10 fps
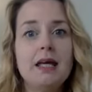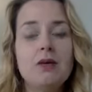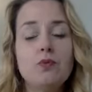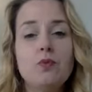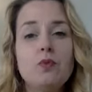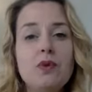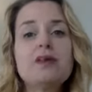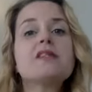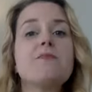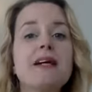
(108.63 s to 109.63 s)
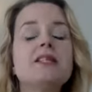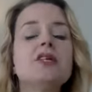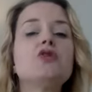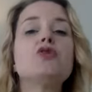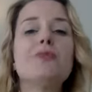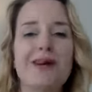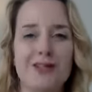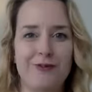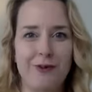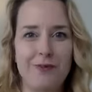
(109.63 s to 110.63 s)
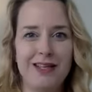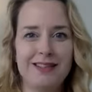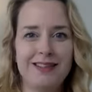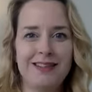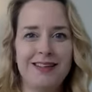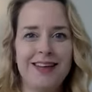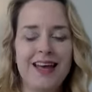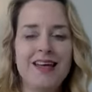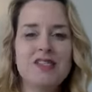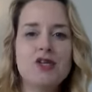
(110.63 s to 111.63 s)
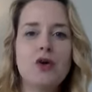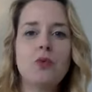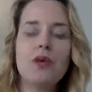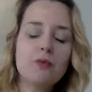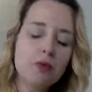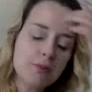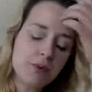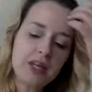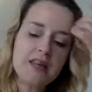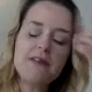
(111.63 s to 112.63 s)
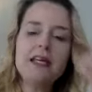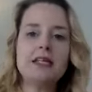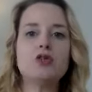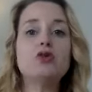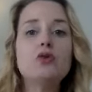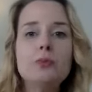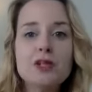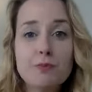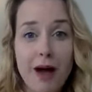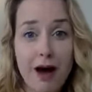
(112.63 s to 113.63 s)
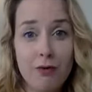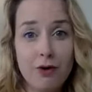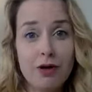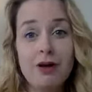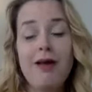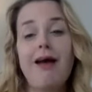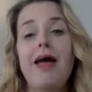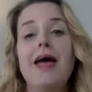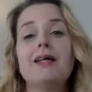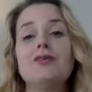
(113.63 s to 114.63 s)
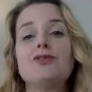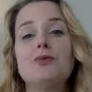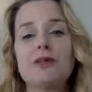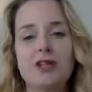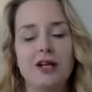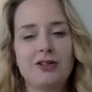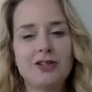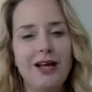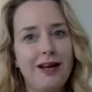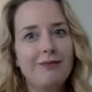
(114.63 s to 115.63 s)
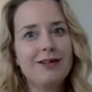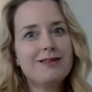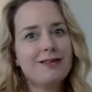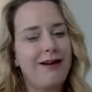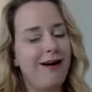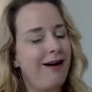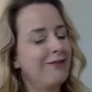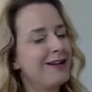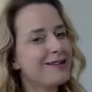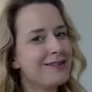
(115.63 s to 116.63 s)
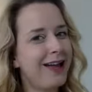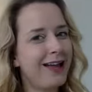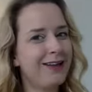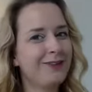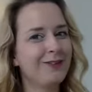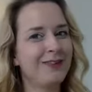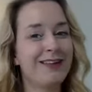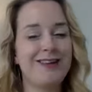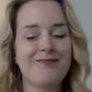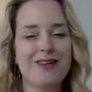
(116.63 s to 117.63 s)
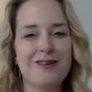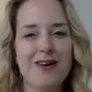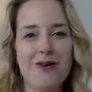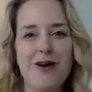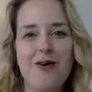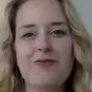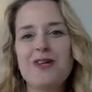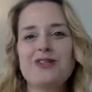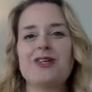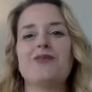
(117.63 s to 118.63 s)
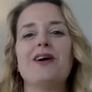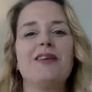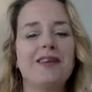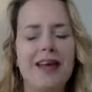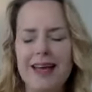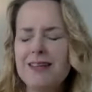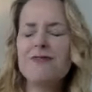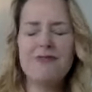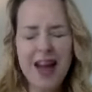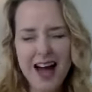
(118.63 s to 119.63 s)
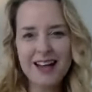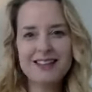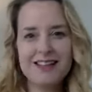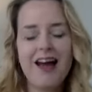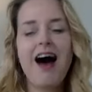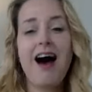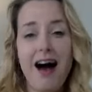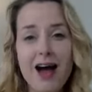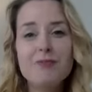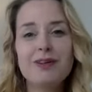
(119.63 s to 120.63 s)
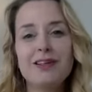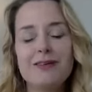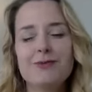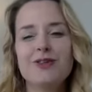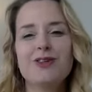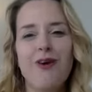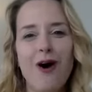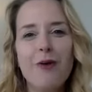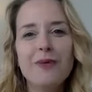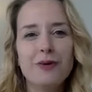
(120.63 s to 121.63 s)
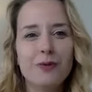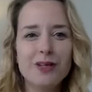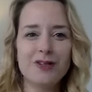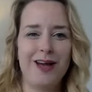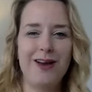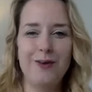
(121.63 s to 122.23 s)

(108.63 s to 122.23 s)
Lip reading: we're expecting too much from it. So we're giving it too much power and too much energy. And I'm not saying we can't be rich and wealthy. In fact, I believe we should all be rich and